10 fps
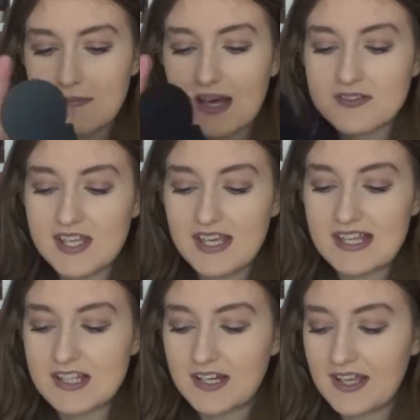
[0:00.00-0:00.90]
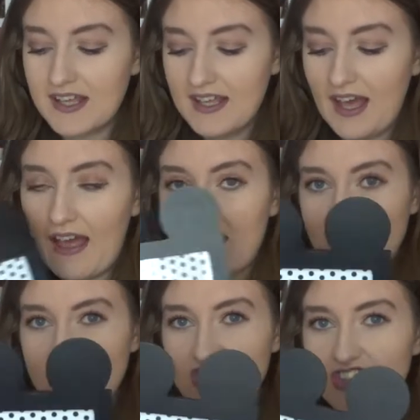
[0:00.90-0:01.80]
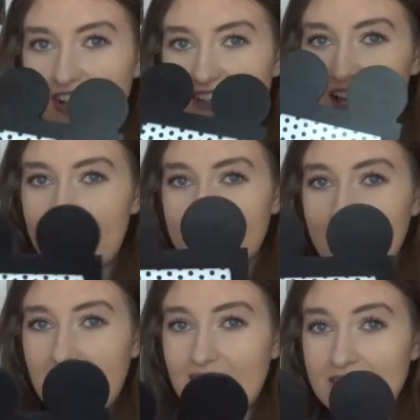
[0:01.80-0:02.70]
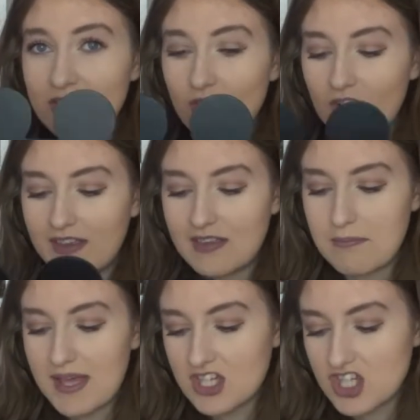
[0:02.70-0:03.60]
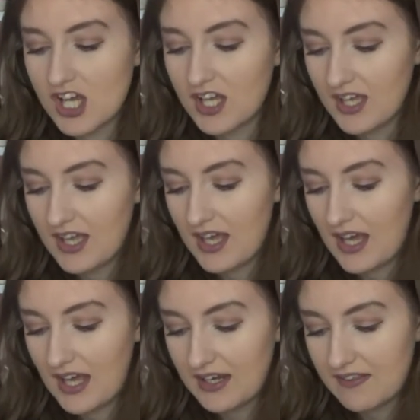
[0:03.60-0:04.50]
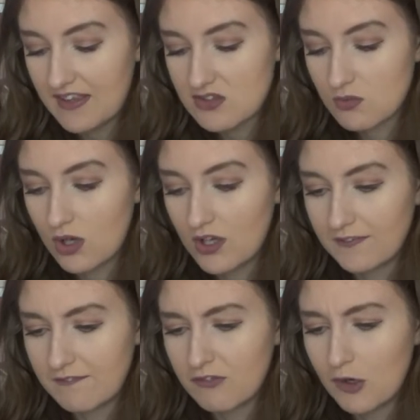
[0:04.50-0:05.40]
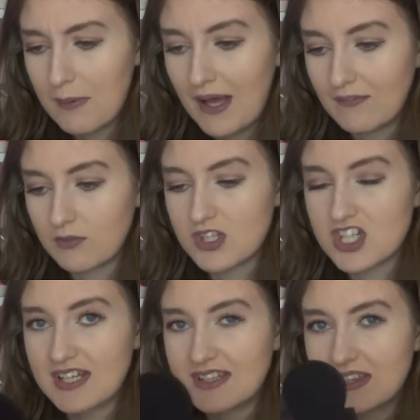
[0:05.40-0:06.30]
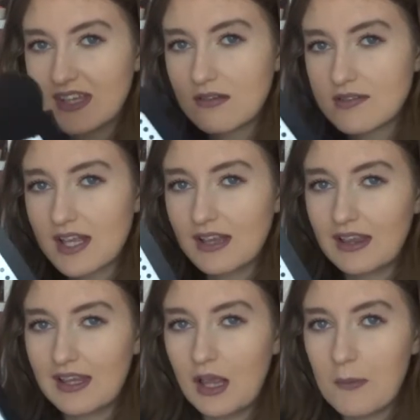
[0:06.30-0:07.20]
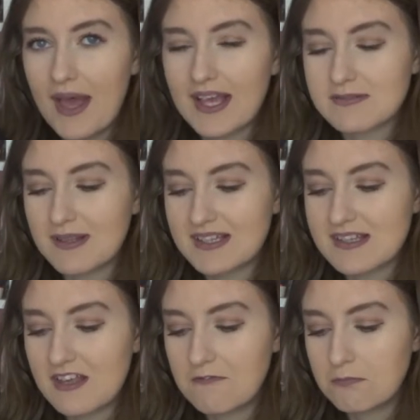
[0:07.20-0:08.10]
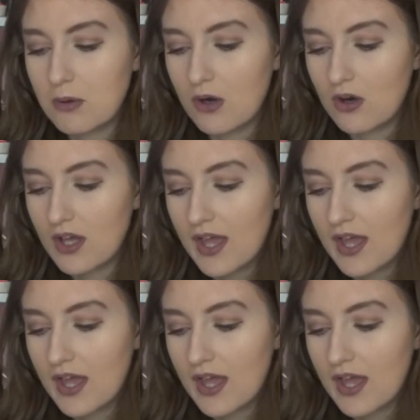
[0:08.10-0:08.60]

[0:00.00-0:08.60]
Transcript: Mouse ears on it, and then it's just got his hands like he's hugging the picture. And this was £4, which I think was a little bit expensive, but